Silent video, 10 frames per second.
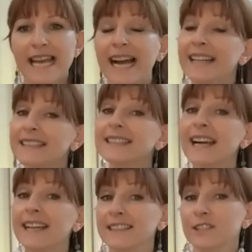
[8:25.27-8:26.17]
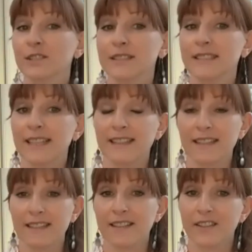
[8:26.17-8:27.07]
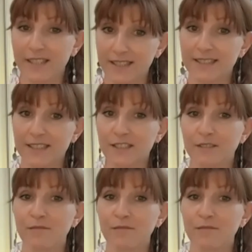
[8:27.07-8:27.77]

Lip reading: I decided to take things